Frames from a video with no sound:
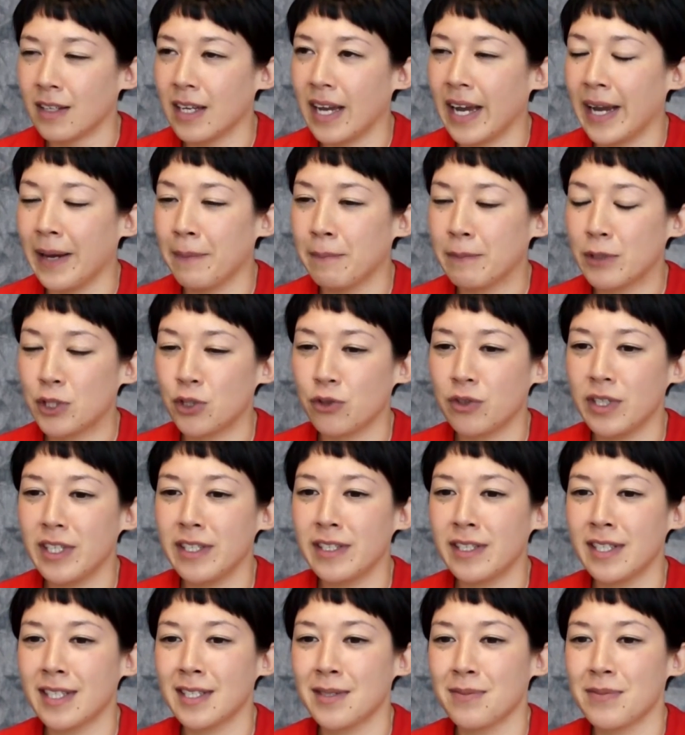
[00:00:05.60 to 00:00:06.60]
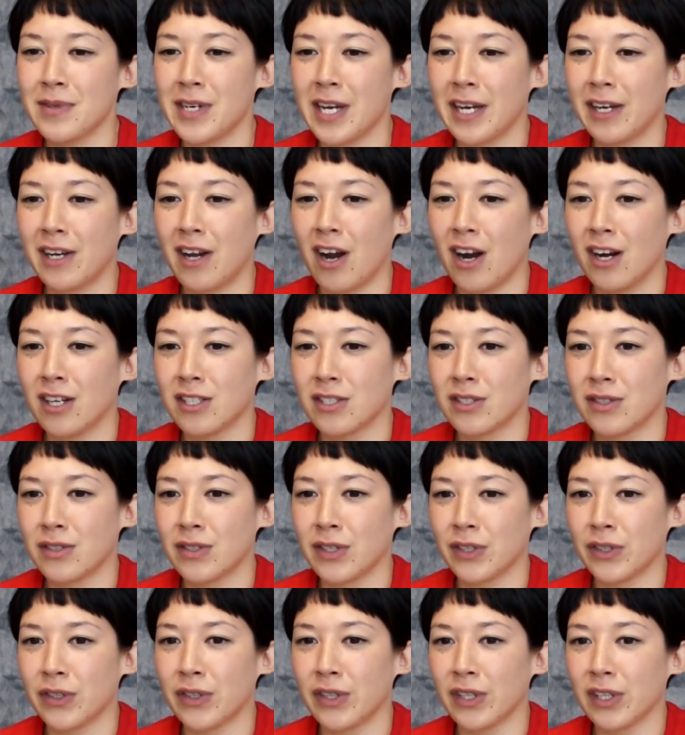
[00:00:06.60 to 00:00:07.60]
Show Racism the Red Card,
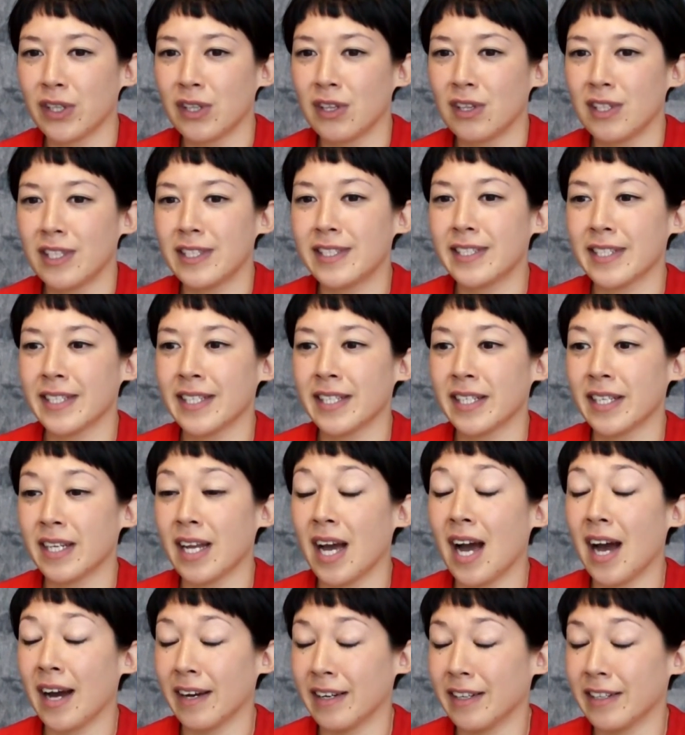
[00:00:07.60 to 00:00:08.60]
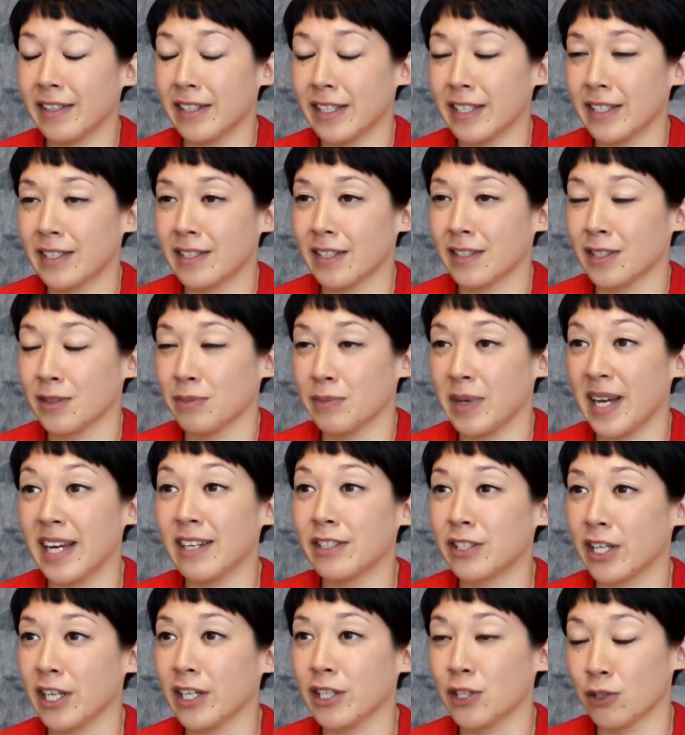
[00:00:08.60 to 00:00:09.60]
the leading anti-racism
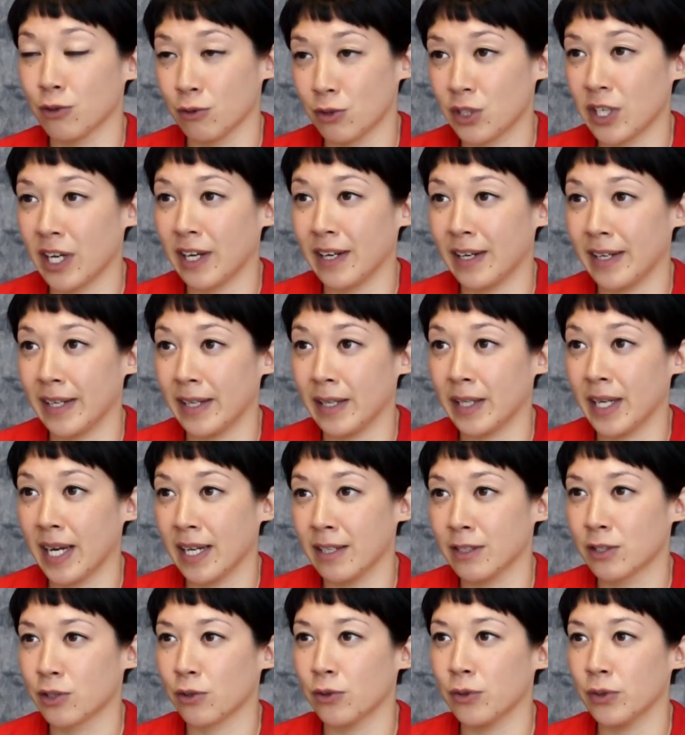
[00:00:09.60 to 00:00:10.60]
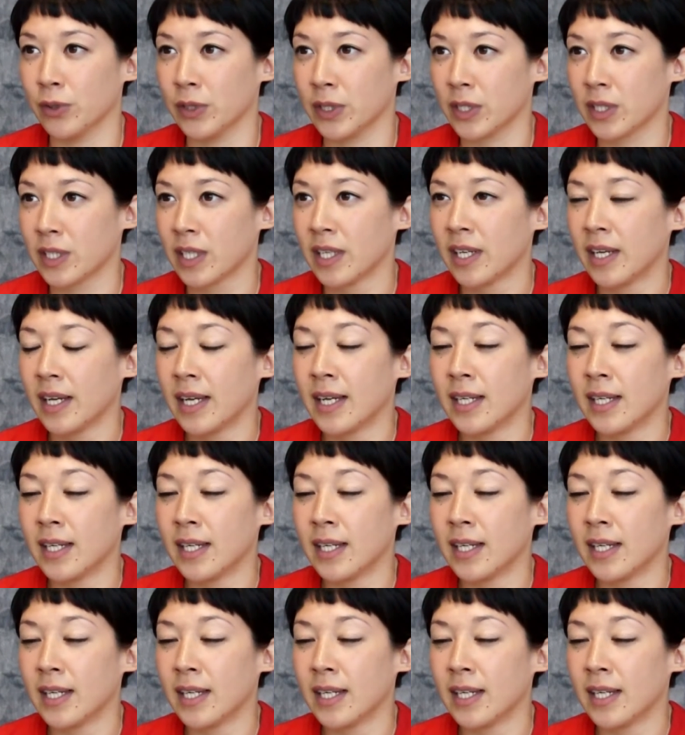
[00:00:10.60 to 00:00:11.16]
educational charity in Scotland.